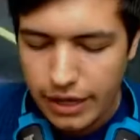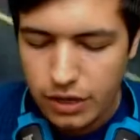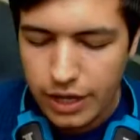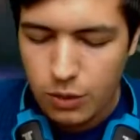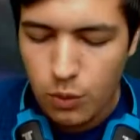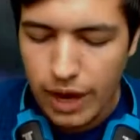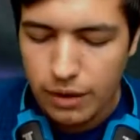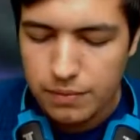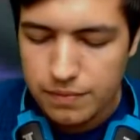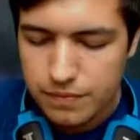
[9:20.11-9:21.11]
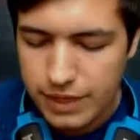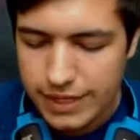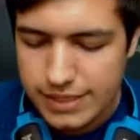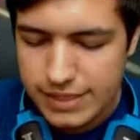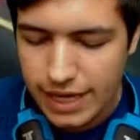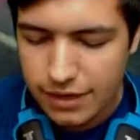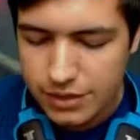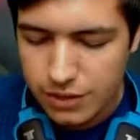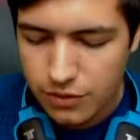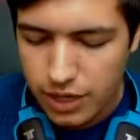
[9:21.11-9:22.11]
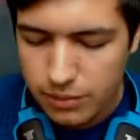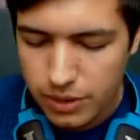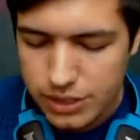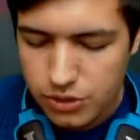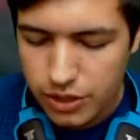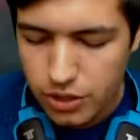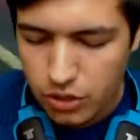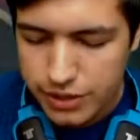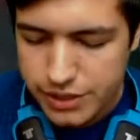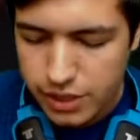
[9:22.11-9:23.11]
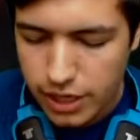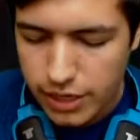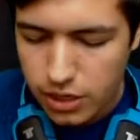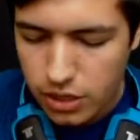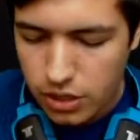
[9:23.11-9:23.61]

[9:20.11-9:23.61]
and you're like, wow, that looks incredible. Let's try and knock this guy.